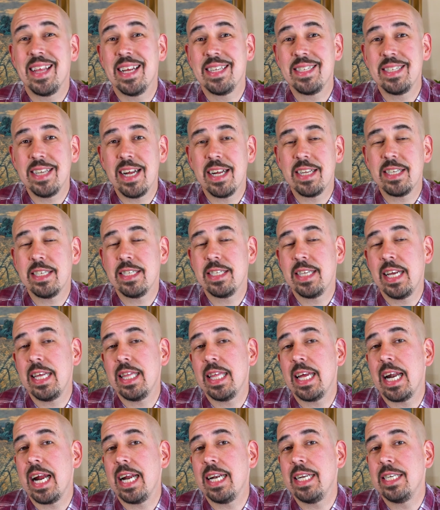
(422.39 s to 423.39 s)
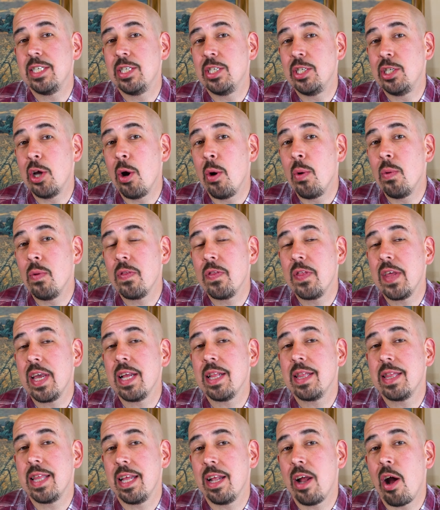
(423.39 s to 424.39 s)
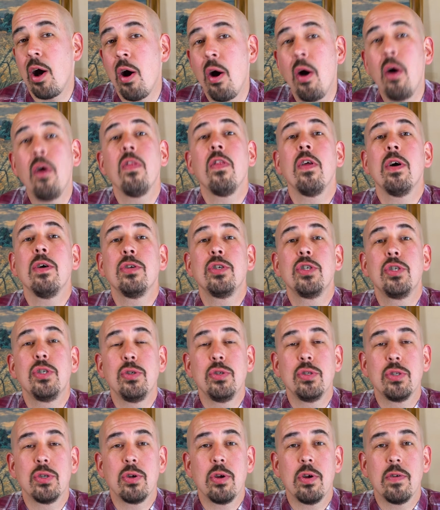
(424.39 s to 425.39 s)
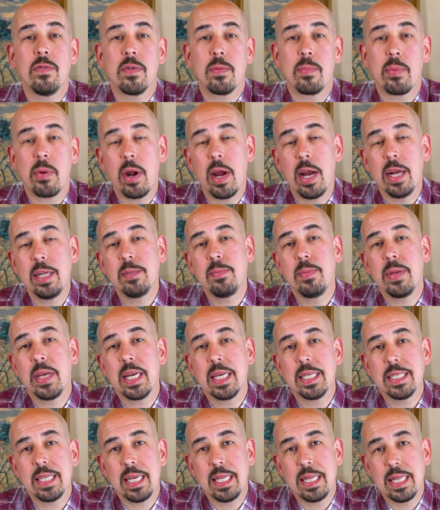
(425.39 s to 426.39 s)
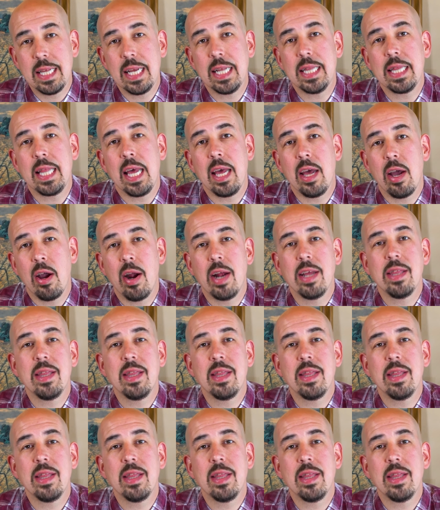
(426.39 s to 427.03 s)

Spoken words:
That's not to say that I don't think that all those shoes are overpriced, because I think they are.